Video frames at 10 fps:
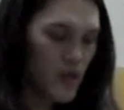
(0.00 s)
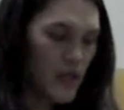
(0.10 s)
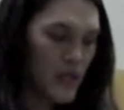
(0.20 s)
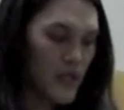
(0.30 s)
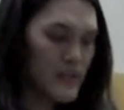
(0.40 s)

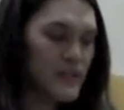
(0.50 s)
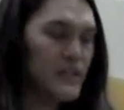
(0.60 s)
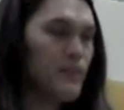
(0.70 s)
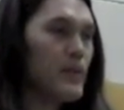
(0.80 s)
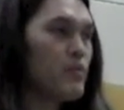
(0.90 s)
And I'd like to
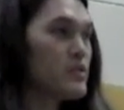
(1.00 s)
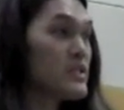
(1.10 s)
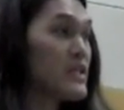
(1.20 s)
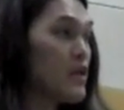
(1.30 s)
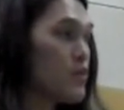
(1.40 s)
see people
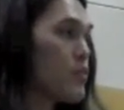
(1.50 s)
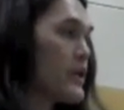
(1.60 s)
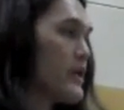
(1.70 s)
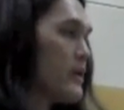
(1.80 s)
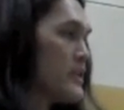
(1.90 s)

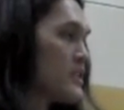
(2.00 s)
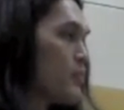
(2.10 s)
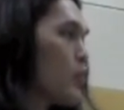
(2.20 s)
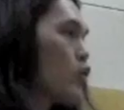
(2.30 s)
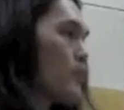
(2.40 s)
celebrate and
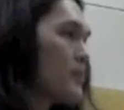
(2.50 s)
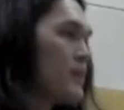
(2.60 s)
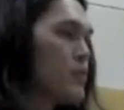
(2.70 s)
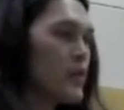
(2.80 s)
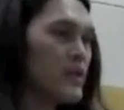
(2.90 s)
support
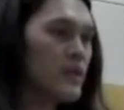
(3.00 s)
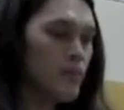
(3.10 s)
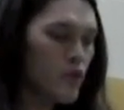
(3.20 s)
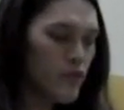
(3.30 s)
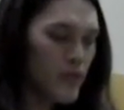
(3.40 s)
people within the
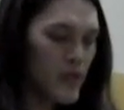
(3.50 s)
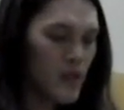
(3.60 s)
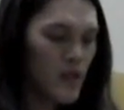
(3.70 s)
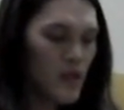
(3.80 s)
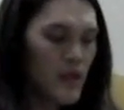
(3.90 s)
movement
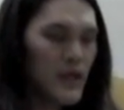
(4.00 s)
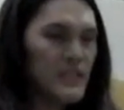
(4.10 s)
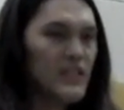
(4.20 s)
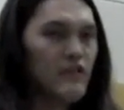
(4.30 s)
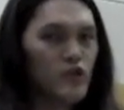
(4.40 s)

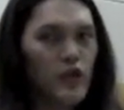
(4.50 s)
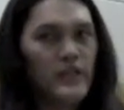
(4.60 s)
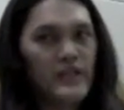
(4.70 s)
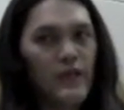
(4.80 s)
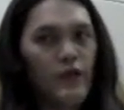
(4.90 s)
instead of
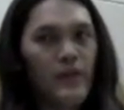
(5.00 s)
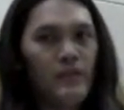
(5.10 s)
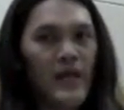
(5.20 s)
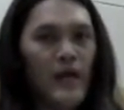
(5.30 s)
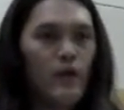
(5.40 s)
trying to tear
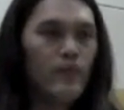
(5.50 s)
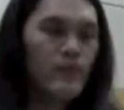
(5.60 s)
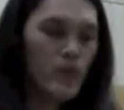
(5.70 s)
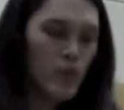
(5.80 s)
them down,